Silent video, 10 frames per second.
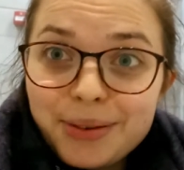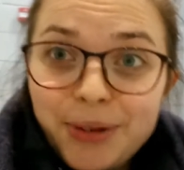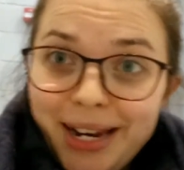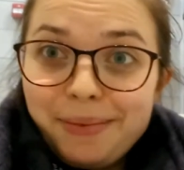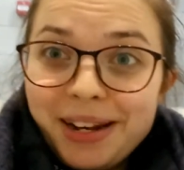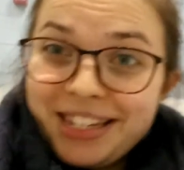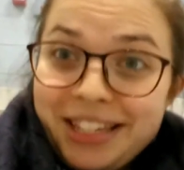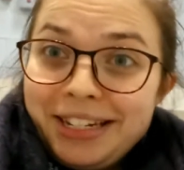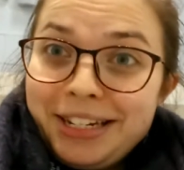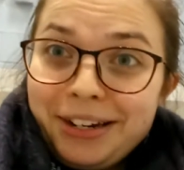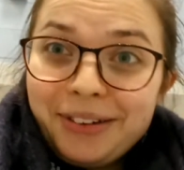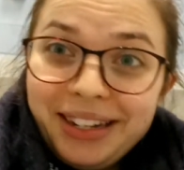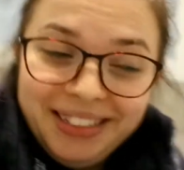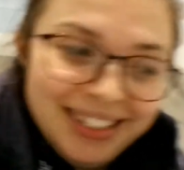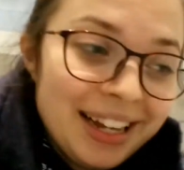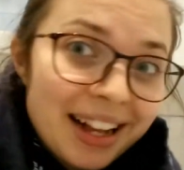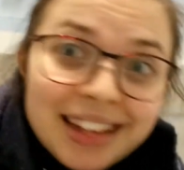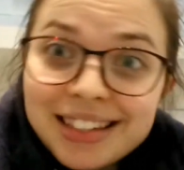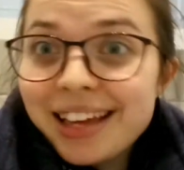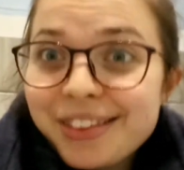They wouldn't let me listen to it
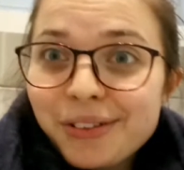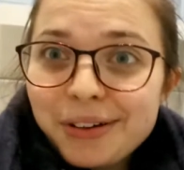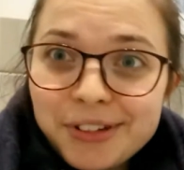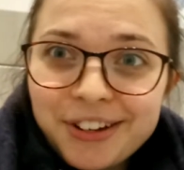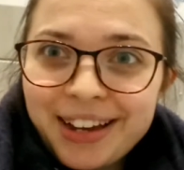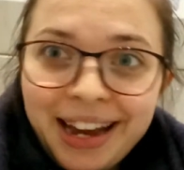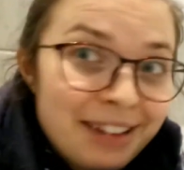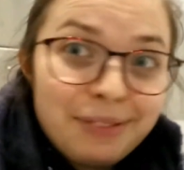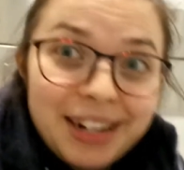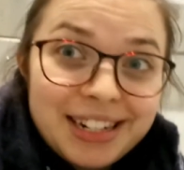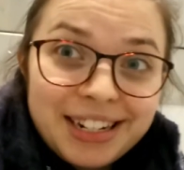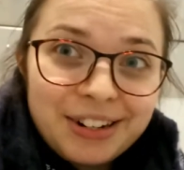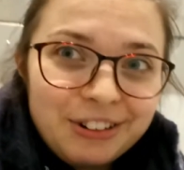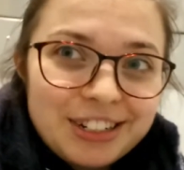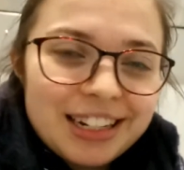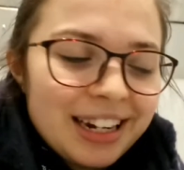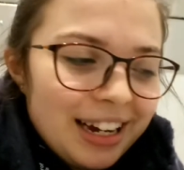because they thought it was okay, but I did not.